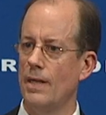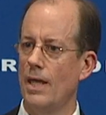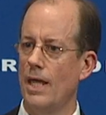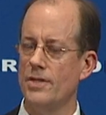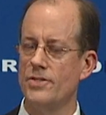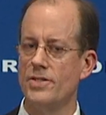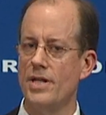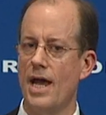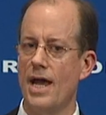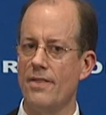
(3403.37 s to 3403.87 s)

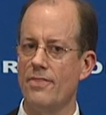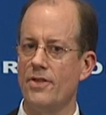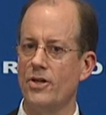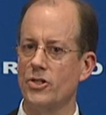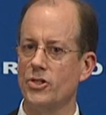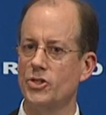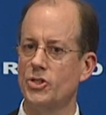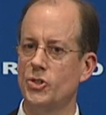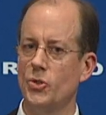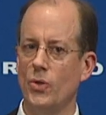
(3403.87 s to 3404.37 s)
It's not their
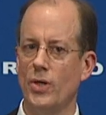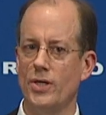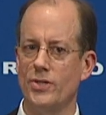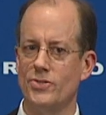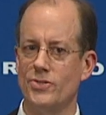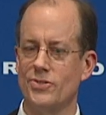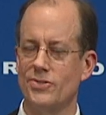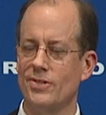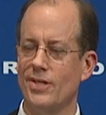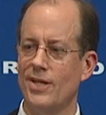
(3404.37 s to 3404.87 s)

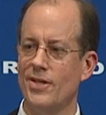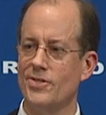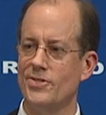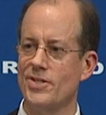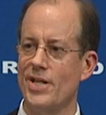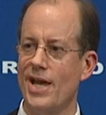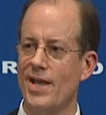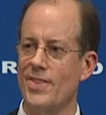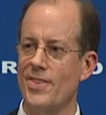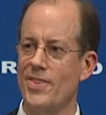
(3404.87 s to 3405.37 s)
choice and it's
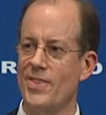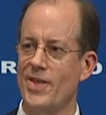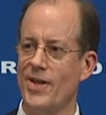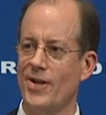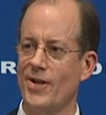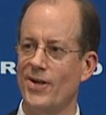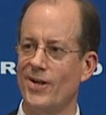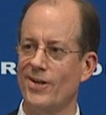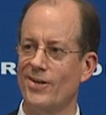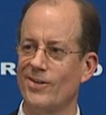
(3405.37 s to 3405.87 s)
not
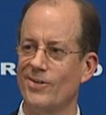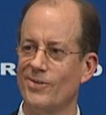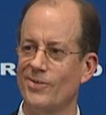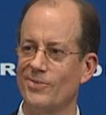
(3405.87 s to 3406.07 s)
their